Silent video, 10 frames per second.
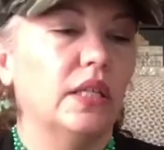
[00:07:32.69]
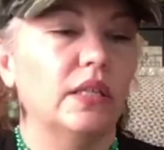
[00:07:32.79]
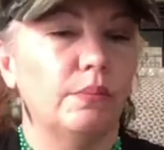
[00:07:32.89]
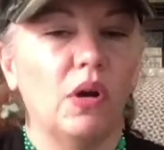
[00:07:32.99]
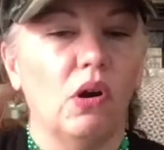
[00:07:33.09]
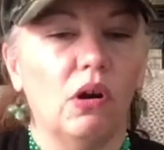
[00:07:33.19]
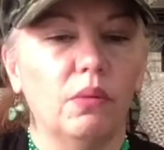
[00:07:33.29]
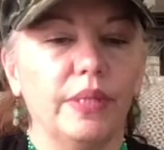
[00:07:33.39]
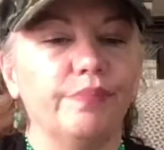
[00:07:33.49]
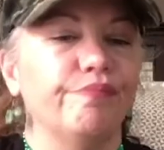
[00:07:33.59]
lip
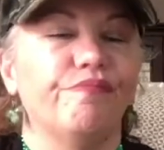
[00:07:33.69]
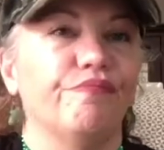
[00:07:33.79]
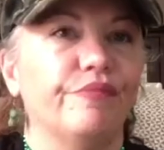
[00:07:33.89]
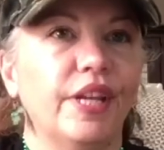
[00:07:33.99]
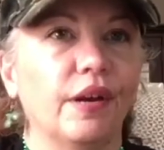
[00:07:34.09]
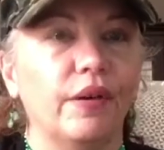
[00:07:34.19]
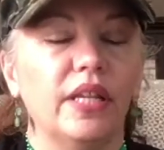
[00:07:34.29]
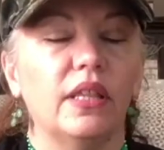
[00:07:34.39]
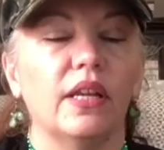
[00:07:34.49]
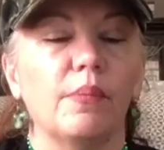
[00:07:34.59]
balm and you know
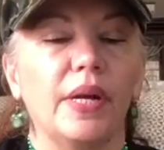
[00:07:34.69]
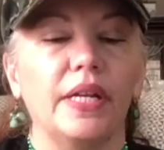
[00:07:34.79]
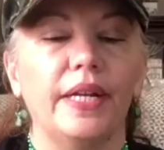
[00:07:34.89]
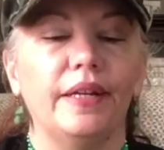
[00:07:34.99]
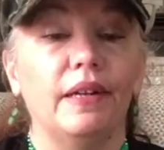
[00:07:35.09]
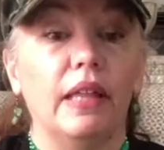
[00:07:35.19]
anything I might need.